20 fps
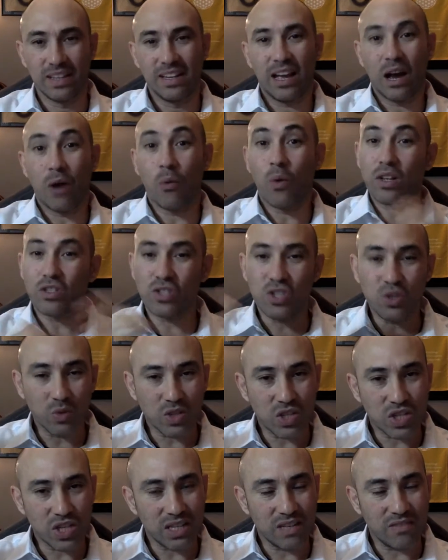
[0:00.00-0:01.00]
And once you
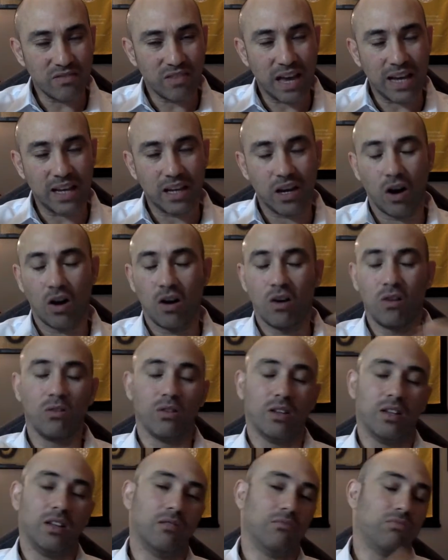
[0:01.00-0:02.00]
achieve that goal,
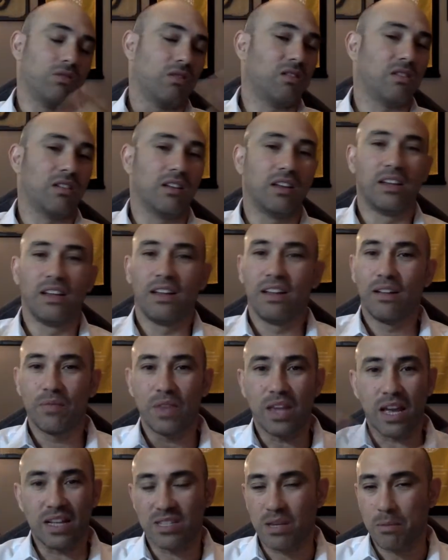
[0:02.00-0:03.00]

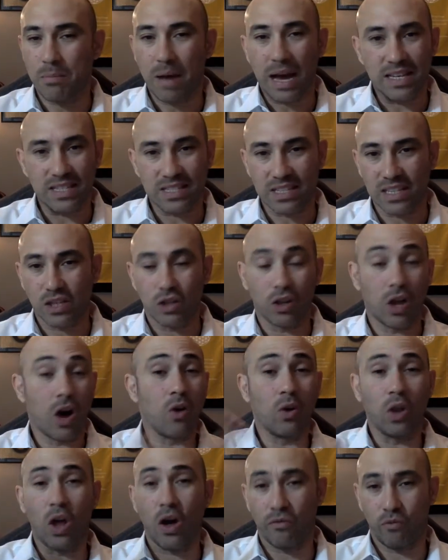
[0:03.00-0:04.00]
it's amazing. Your
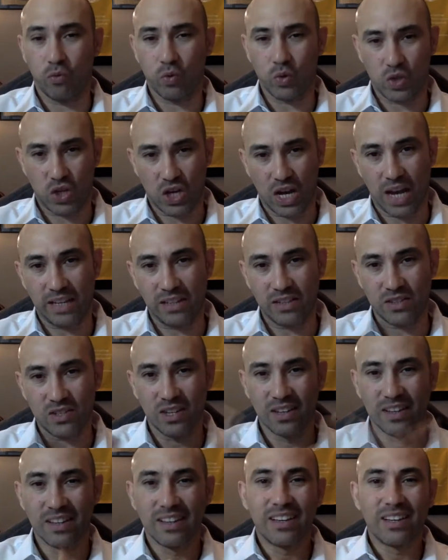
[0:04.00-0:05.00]
whole life will change.
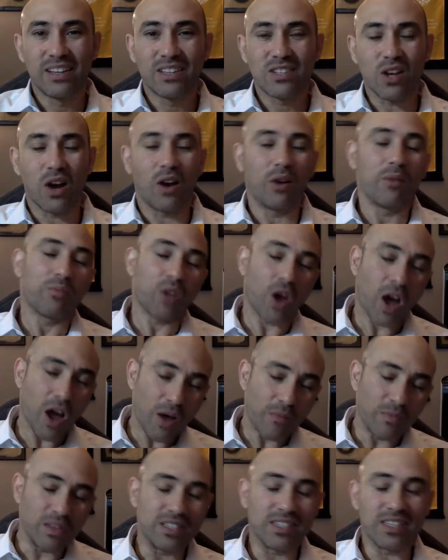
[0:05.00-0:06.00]
So I
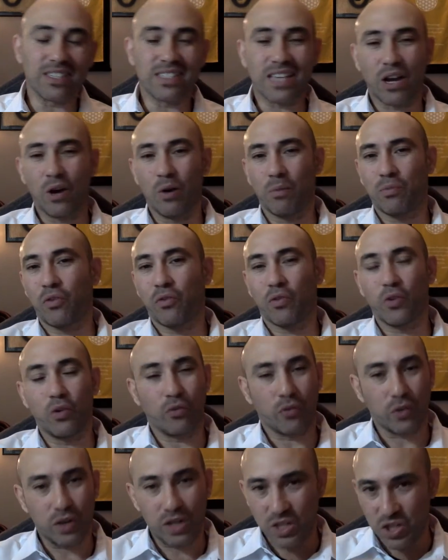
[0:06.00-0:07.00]
hope has helped. Feel
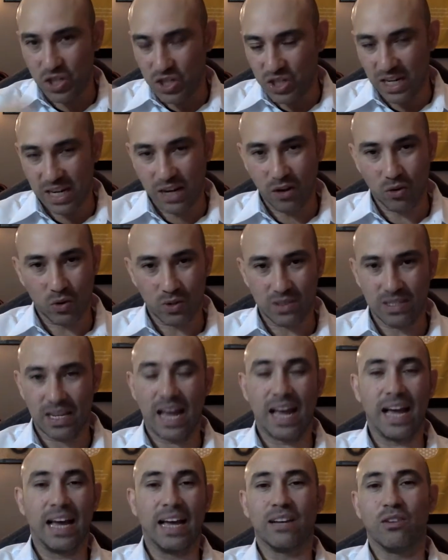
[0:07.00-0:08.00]
free to share or
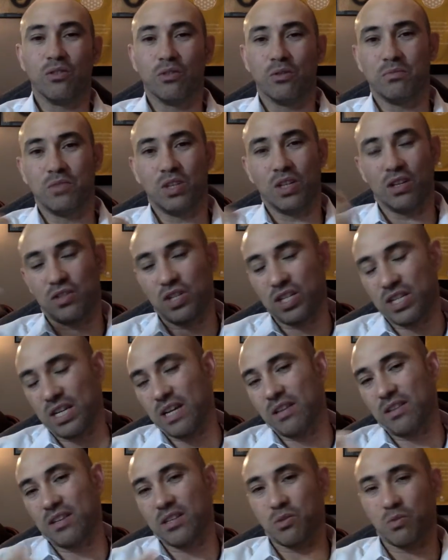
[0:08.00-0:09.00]
tag or,
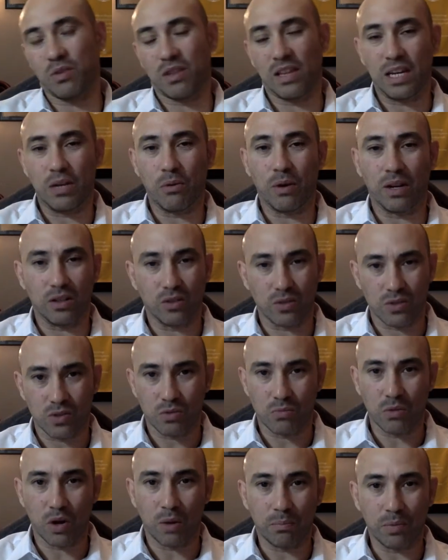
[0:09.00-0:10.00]
share this with anyone else
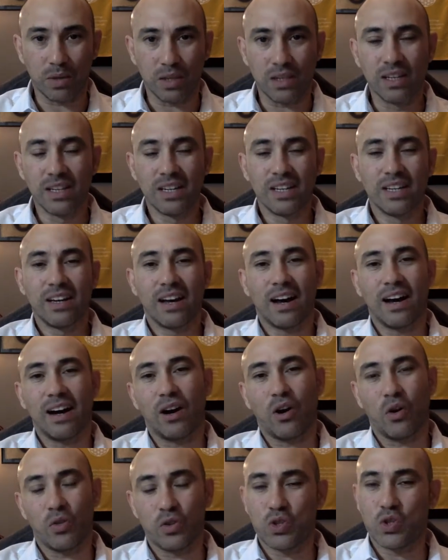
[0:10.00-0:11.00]
who might be
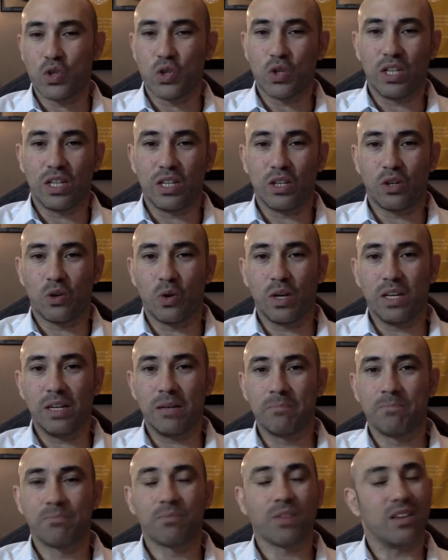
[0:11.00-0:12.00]
on the journey to
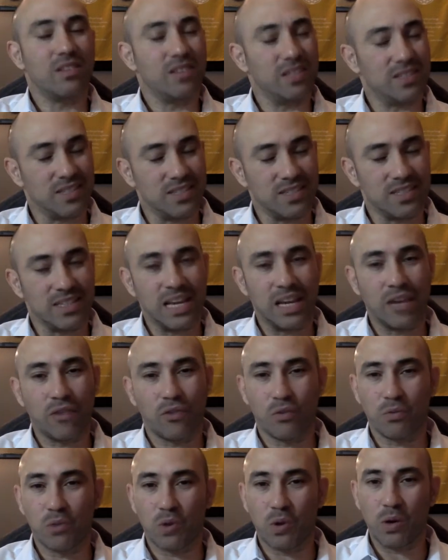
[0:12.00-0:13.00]
quitting. This is Nick
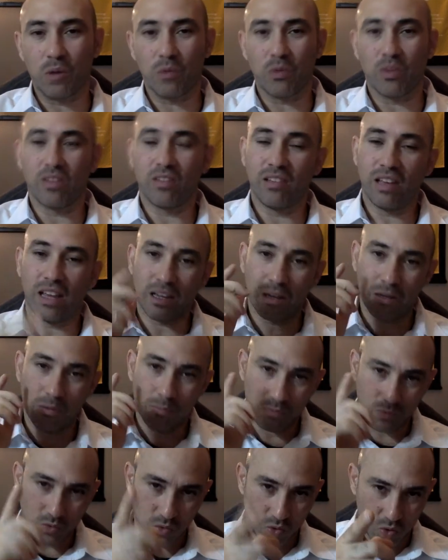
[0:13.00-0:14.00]
from Quit with Nick.
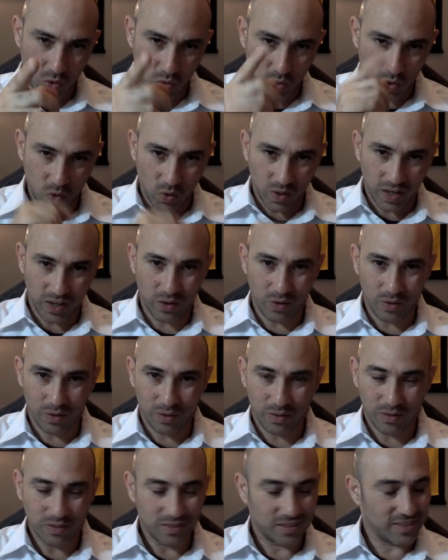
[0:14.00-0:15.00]
To your
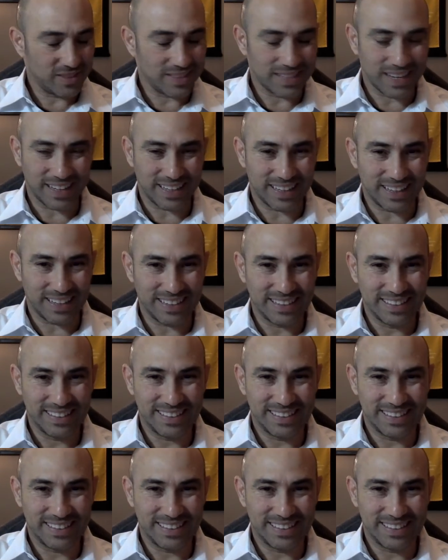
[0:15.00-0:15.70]
health. Take care.